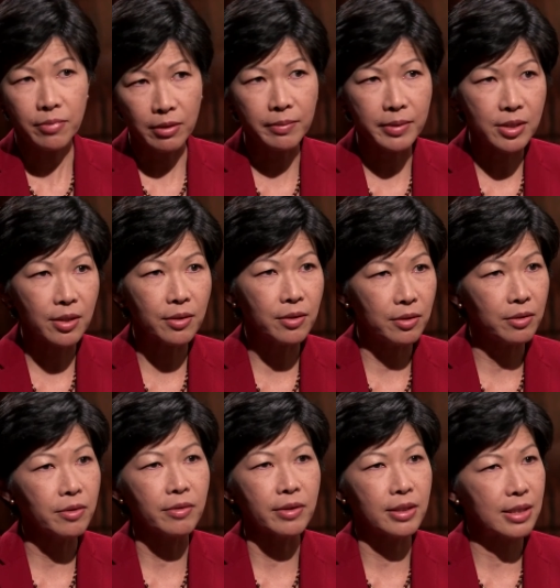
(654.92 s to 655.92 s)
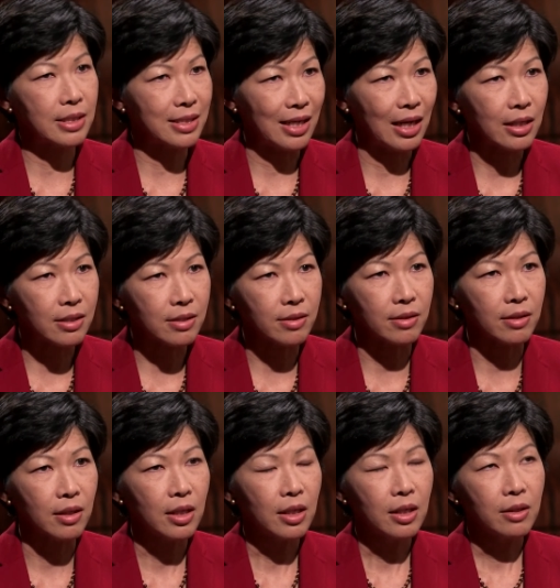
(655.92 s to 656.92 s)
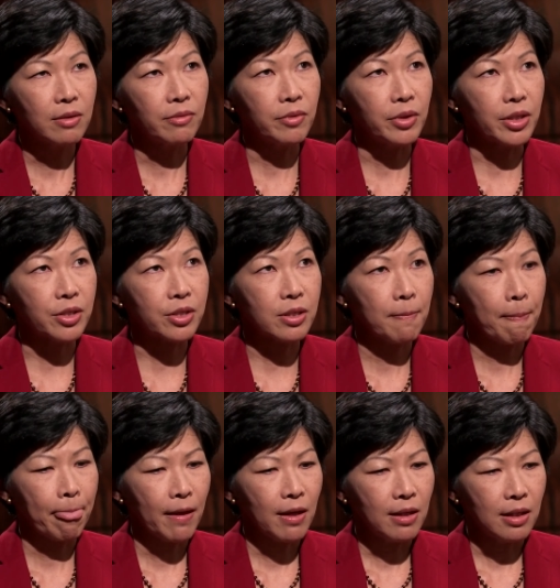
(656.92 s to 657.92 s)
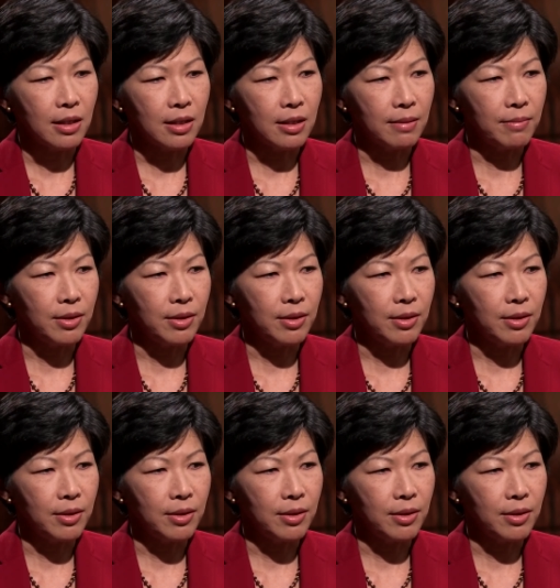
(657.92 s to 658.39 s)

probably Tohoku, the disaster, which um,